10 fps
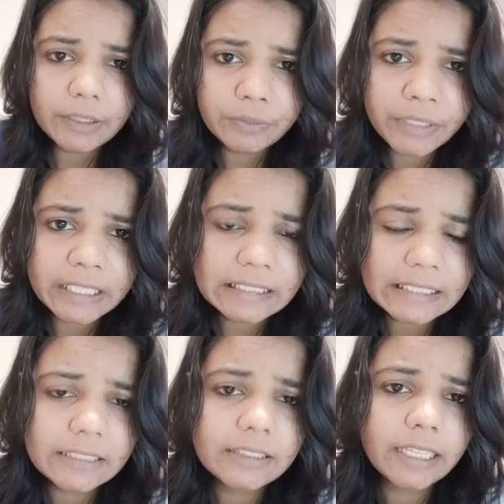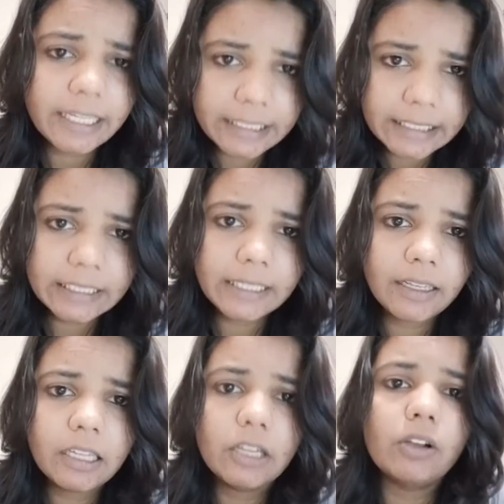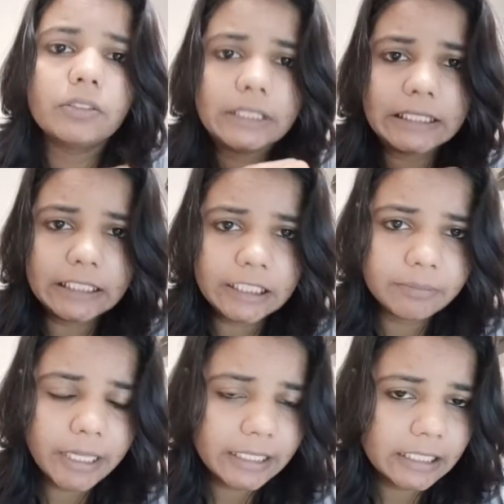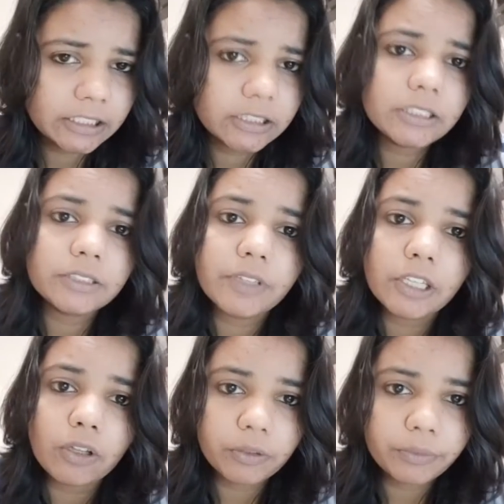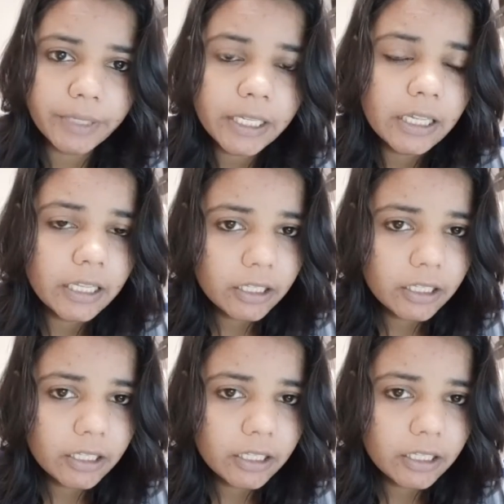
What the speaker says: If we construct anything along with the deep direction, it will not be